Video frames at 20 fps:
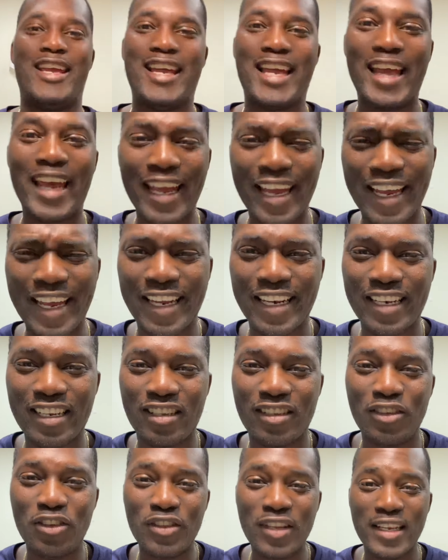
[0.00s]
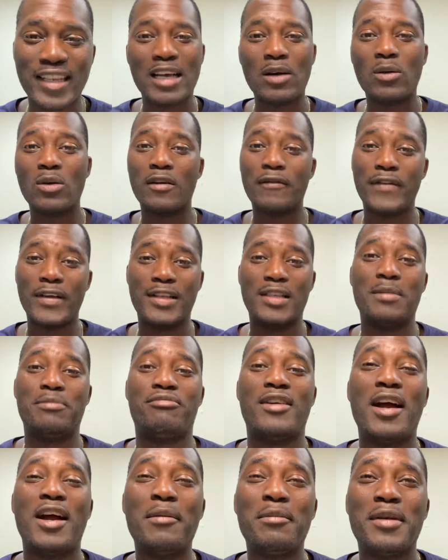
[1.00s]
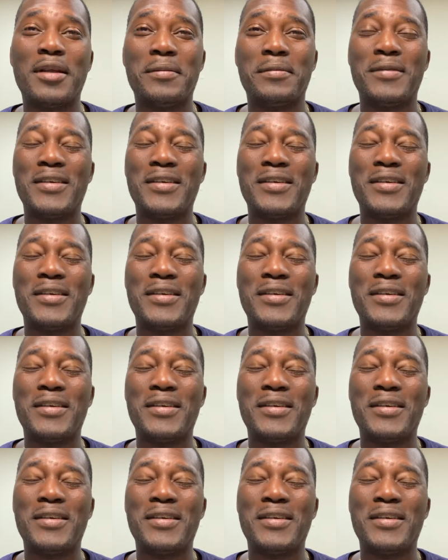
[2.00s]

And you think that would have fixed the problem,